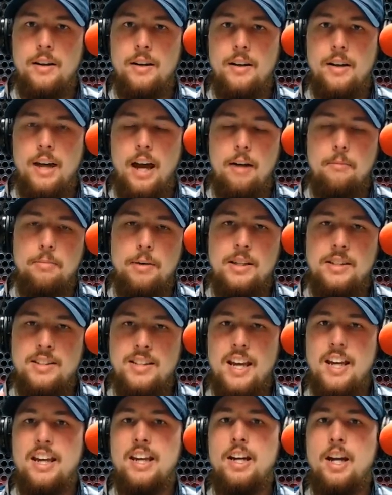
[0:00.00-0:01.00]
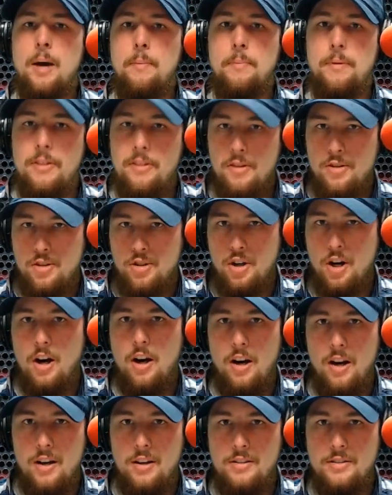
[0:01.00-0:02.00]
have been taken up in the
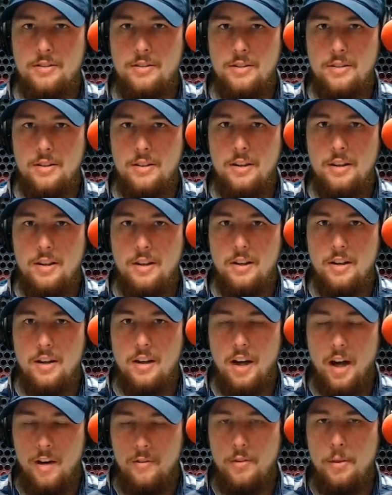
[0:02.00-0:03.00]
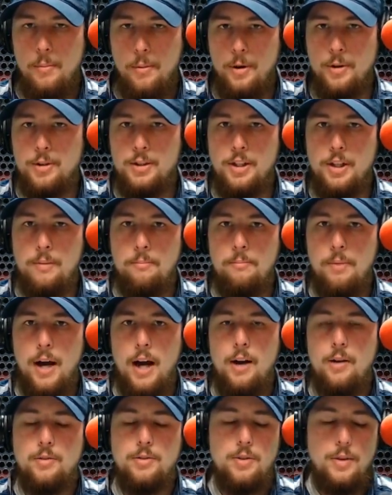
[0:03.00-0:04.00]
jaws of the Persian
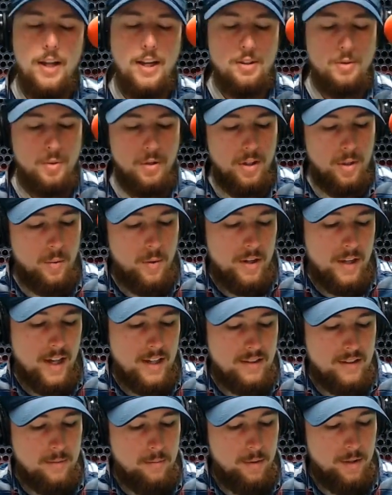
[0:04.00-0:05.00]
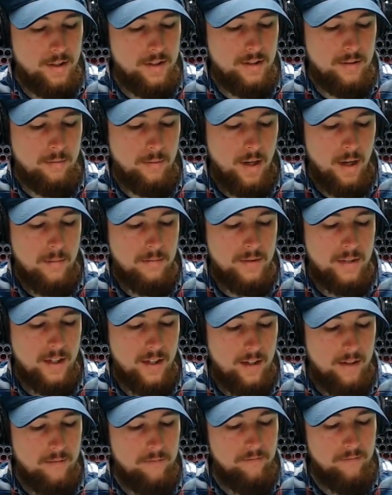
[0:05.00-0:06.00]
Empire. So that's really where that symbolism comes
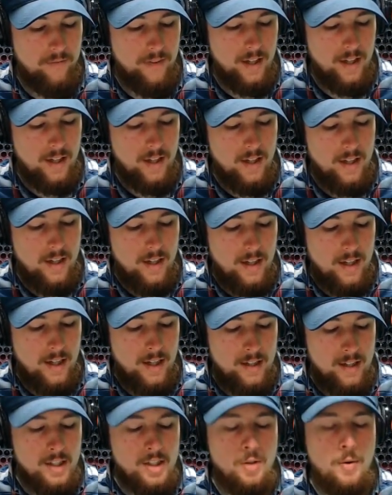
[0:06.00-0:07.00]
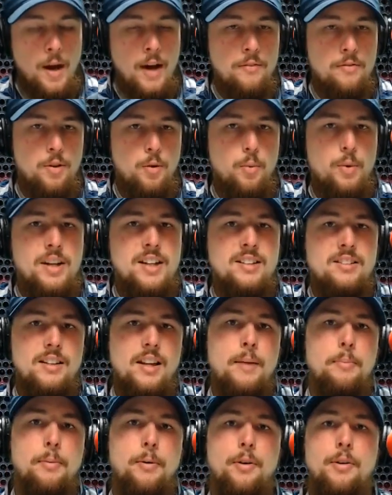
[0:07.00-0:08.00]
in. And then you have the winged
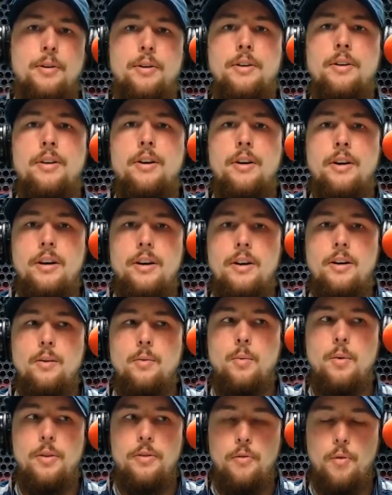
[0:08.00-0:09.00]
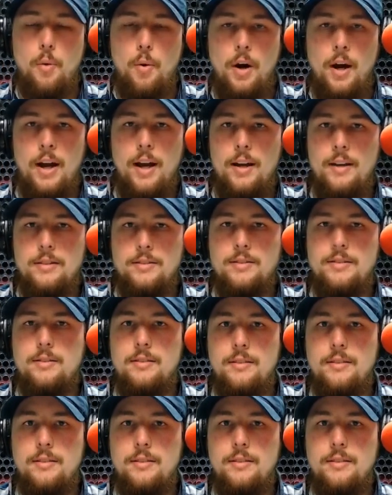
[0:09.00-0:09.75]
leopard with four heads.